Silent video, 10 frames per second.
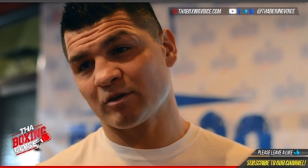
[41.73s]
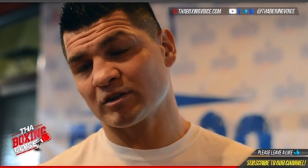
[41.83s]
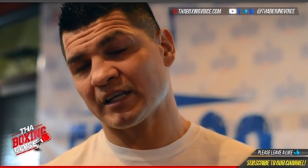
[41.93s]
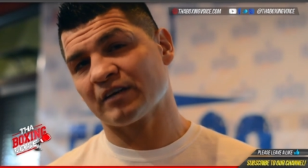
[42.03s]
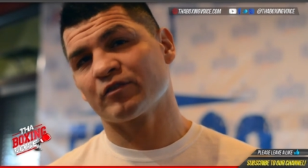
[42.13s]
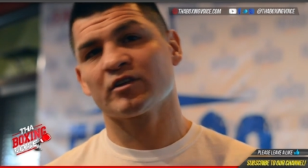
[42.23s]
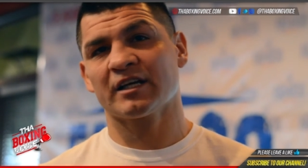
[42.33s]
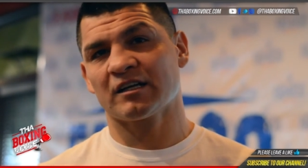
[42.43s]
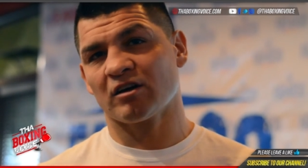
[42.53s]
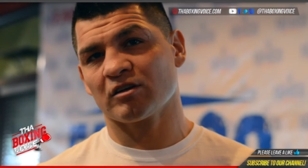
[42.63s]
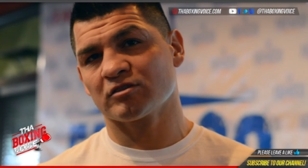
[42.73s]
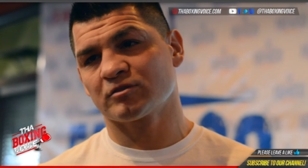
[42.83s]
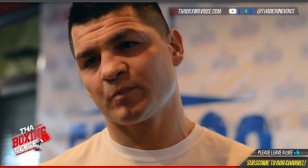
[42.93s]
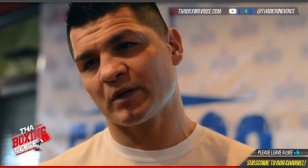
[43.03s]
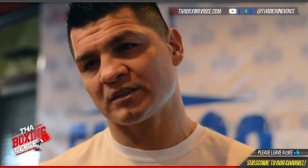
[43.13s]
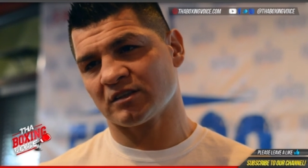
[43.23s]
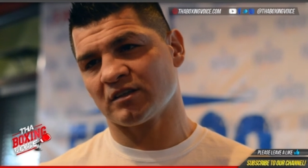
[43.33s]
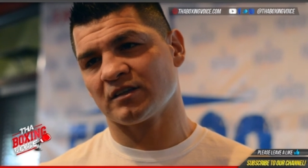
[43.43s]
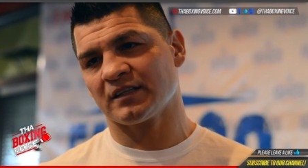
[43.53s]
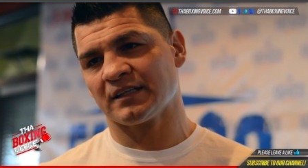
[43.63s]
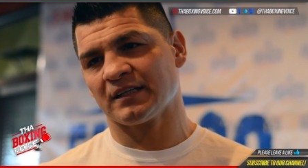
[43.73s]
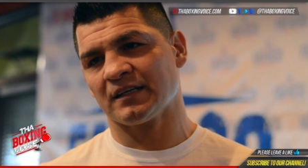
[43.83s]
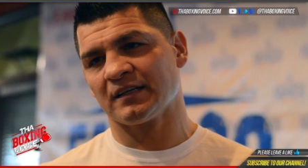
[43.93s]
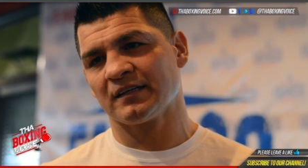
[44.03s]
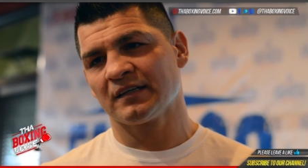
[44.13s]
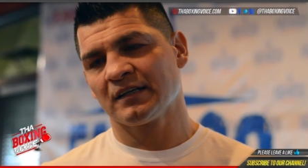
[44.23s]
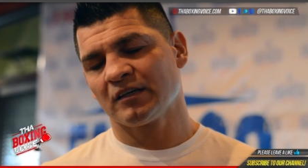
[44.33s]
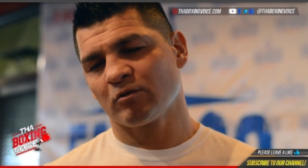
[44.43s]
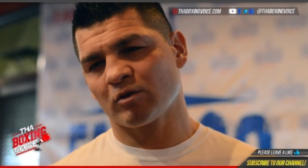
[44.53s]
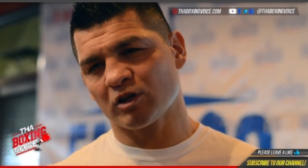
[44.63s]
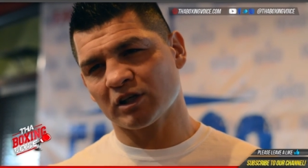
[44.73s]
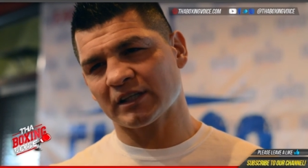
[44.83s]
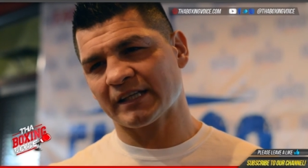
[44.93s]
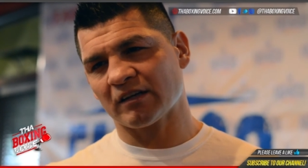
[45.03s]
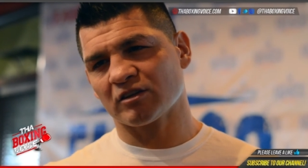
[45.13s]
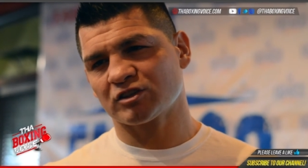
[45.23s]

We were thankful that Carlos put us on and uh, we are looking to get on a